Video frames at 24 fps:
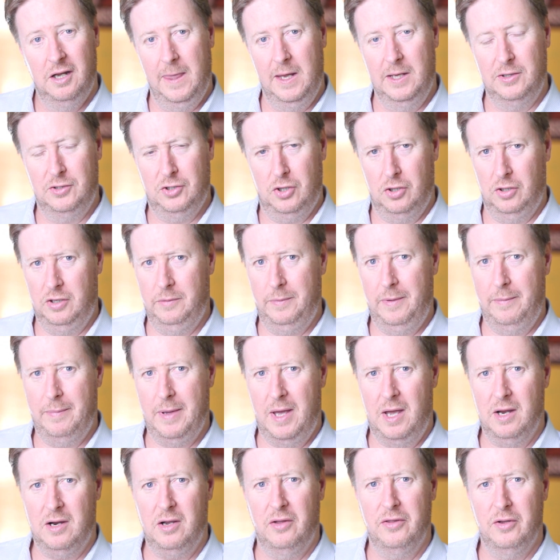It's good to be
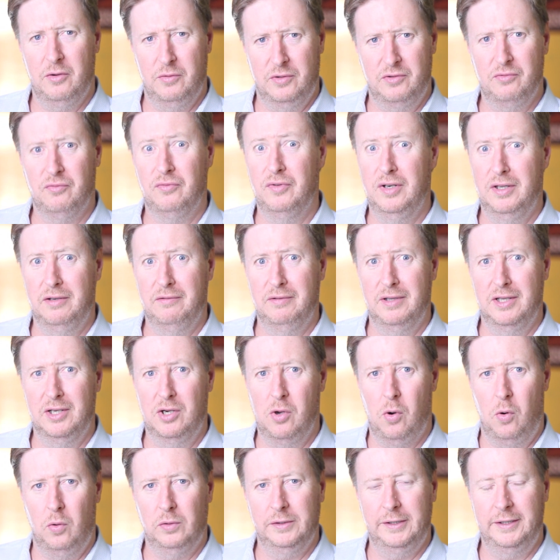back, although it's really
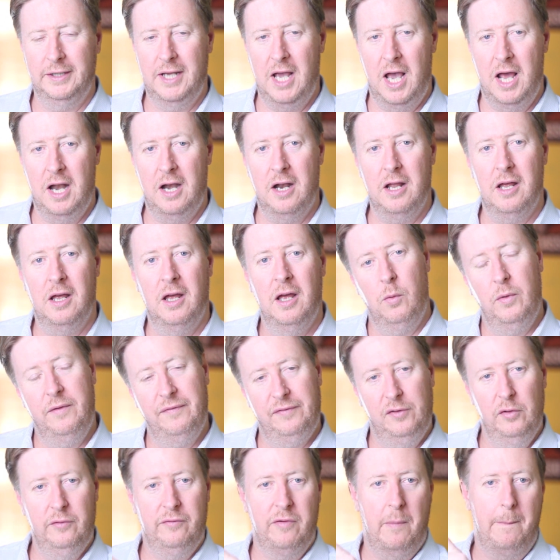cold in Canada. We
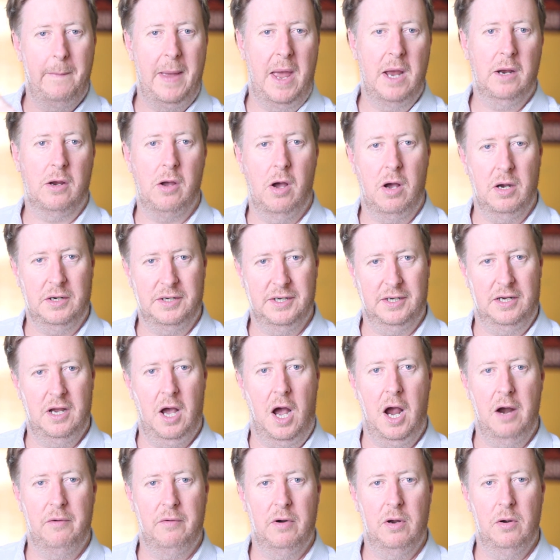flew from Bangkok to
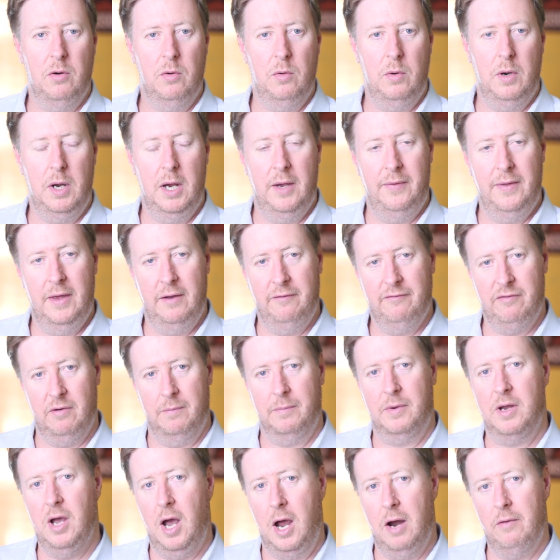Cairo, and then
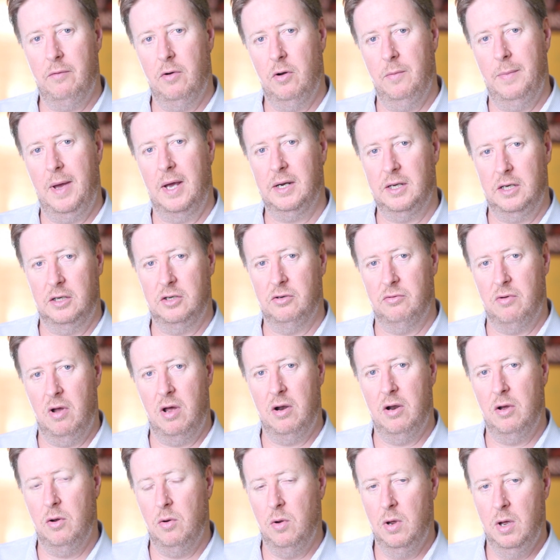from Cairo back to
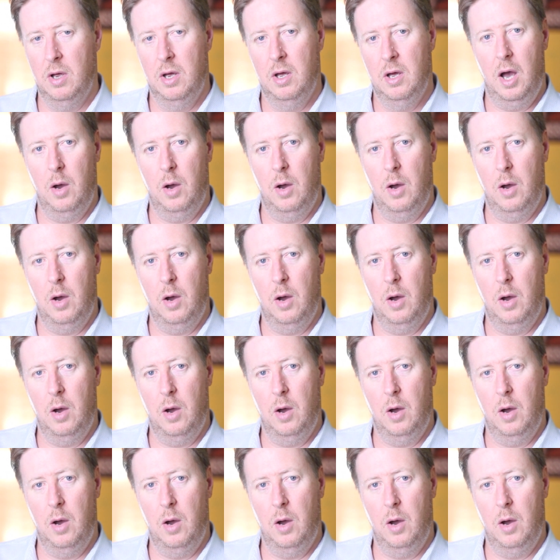Toronto.